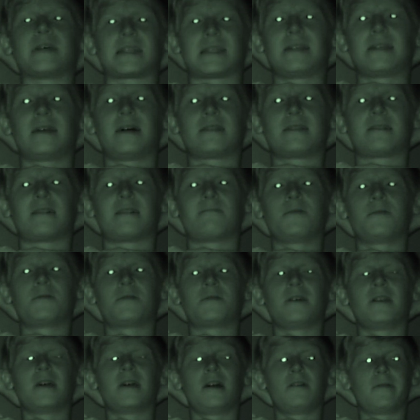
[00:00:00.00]
That's the nighttime
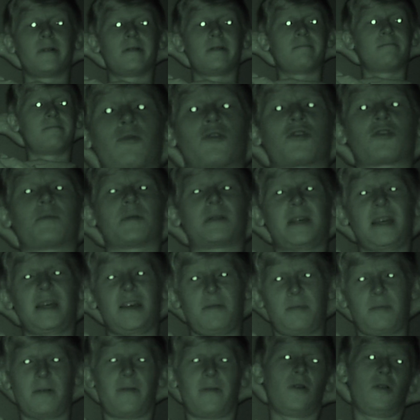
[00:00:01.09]
routine over. I brushed my
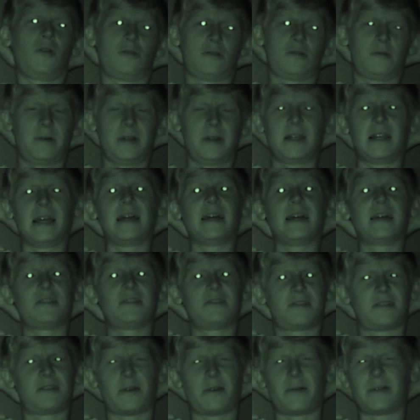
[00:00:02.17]
teeth before going in here
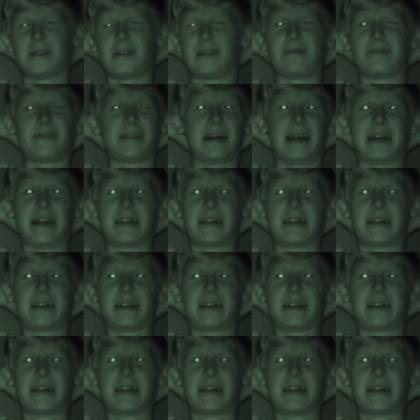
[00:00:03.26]
just so I didn't have the